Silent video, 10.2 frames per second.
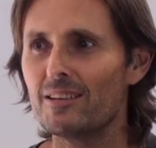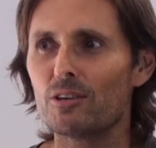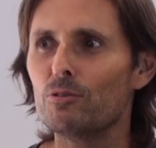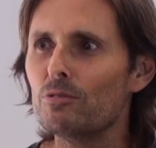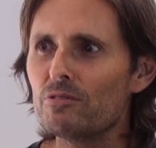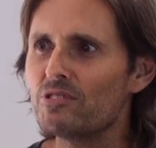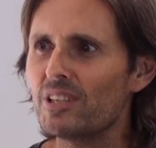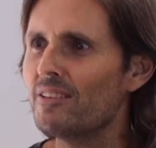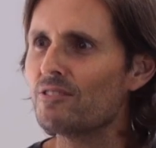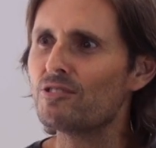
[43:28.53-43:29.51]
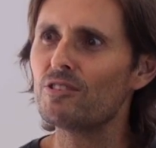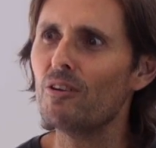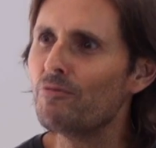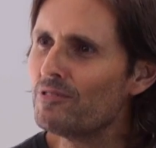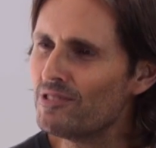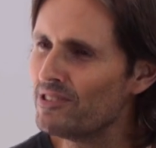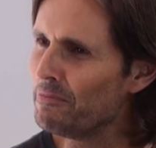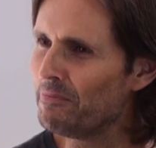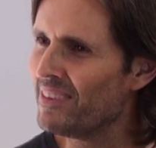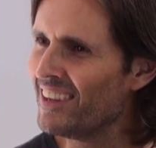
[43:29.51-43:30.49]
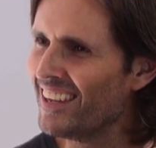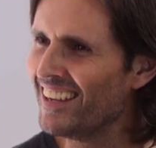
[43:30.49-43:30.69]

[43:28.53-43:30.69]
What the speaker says: that all of a sudden softens them